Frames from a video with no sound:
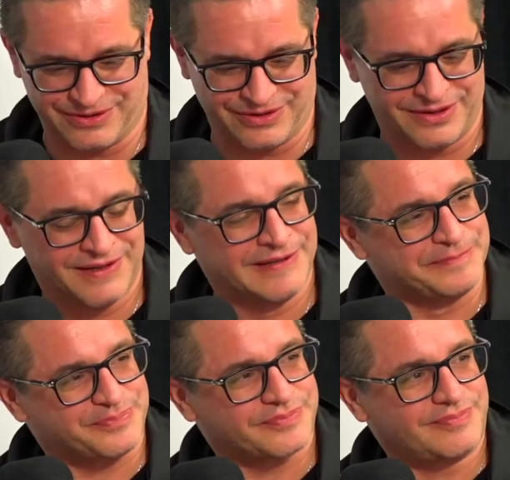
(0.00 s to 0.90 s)
out to Baby
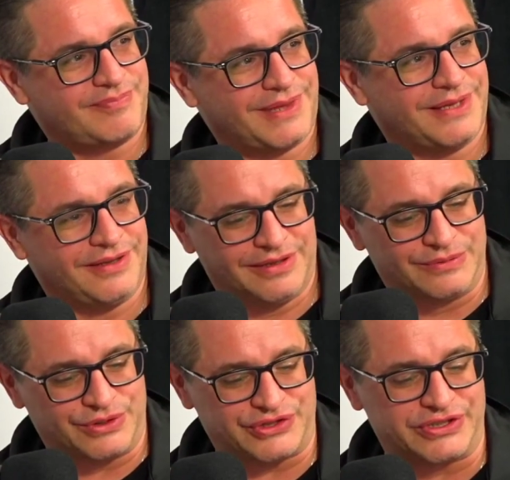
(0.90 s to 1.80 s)
Yoda.
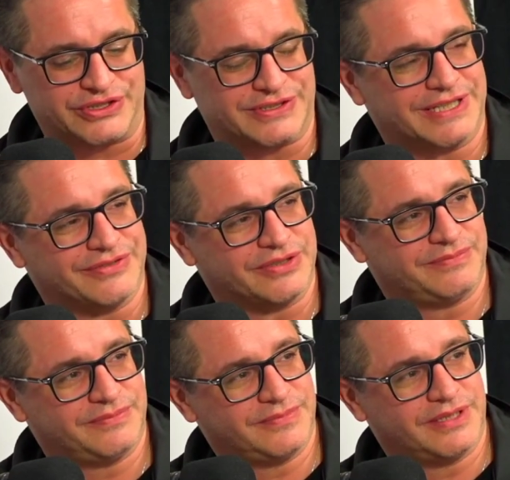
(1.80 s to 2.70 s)
Yeah. We should
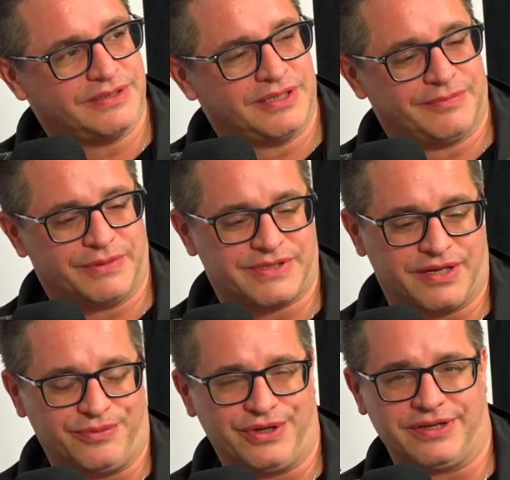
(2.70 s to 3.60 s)
just have a...
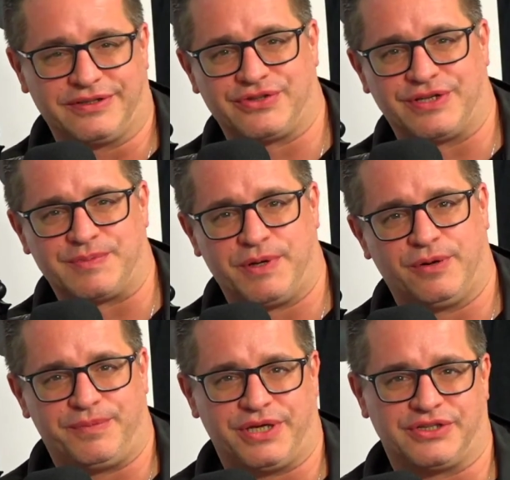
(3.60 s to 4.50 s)
Mete, we need a
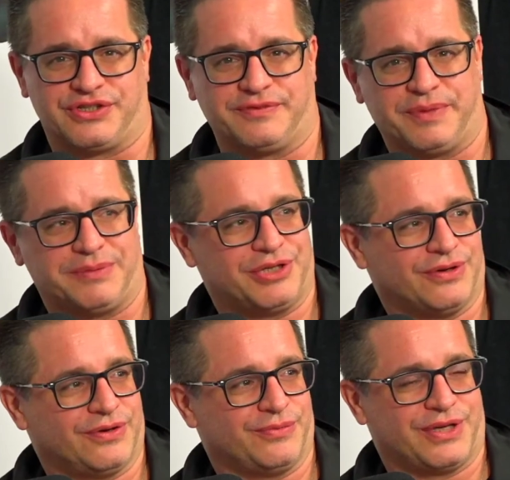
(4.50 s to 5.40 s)
transparent P N
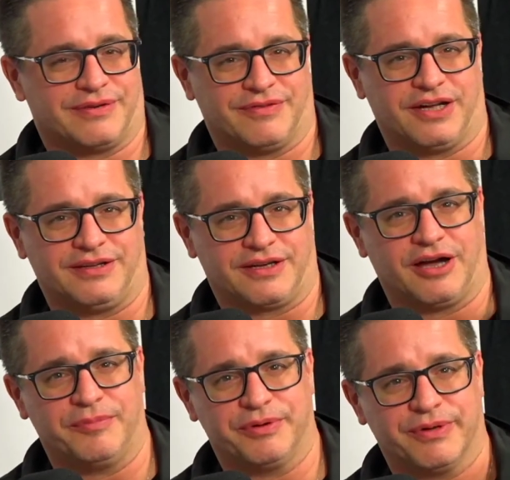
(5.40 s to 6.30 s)
G of Baby Yoda we
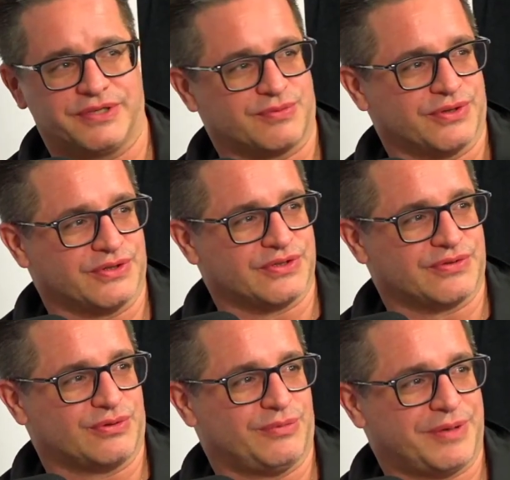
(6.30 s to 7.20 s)
can violate
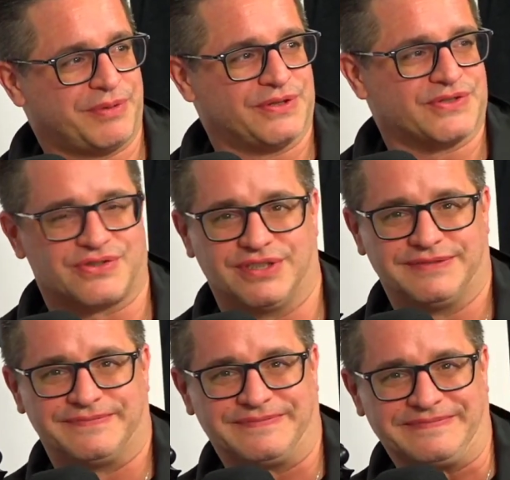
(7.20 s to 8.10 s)
copyrights with and just throw them up
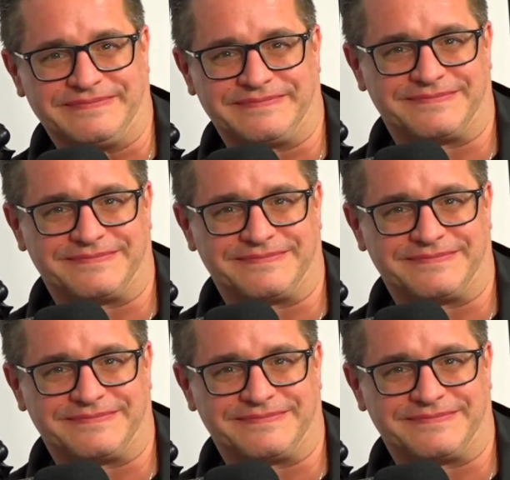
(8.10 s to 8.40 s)
on the screen.